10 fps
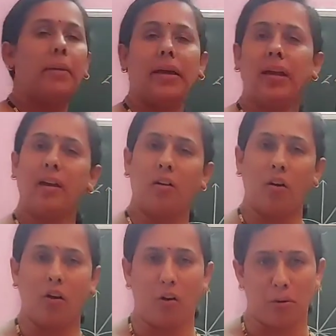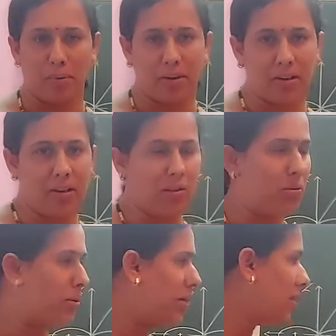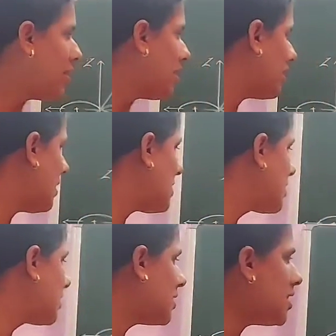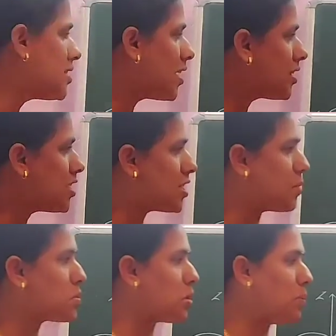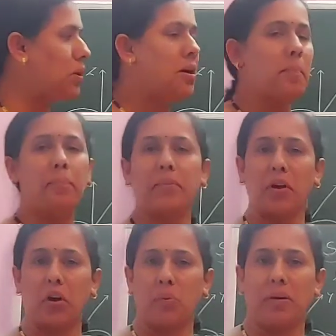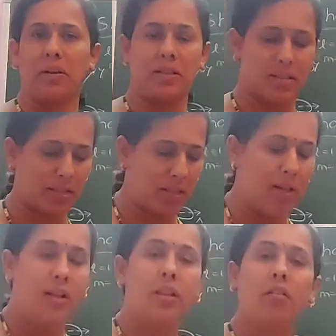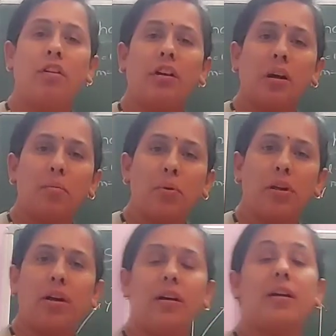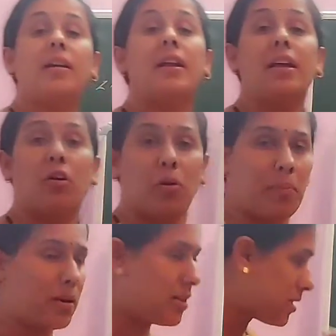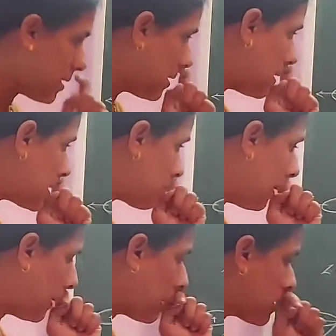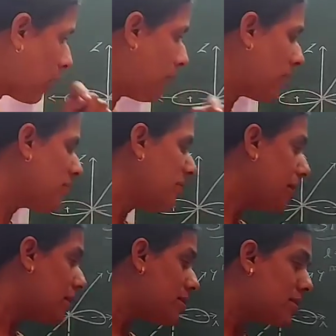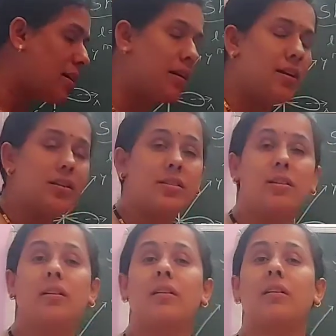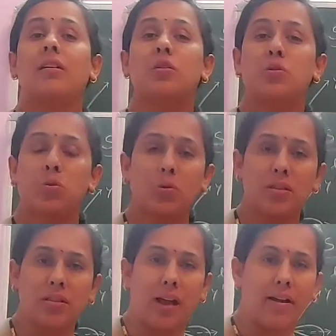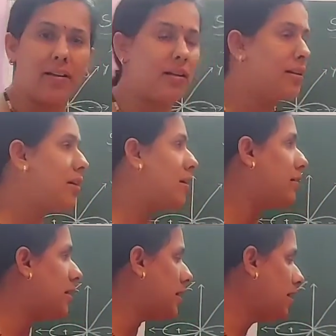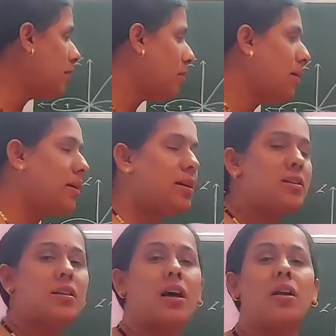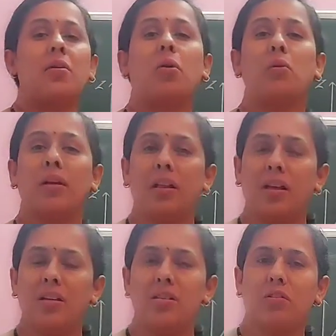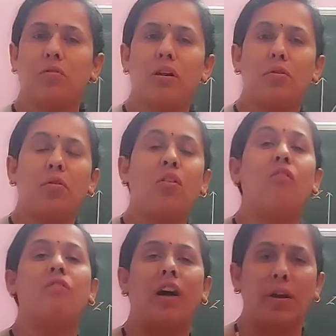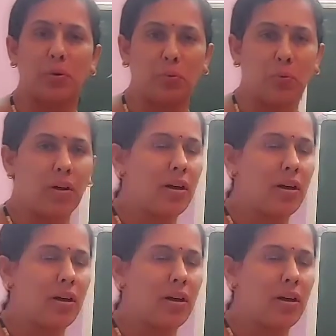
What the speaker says: p orbital. Okay. Thus, these are the shapes of the p orbitals. Now we come to the d orbitals. Spectroscopic studies shows that the d orbitals are totally is equal to 5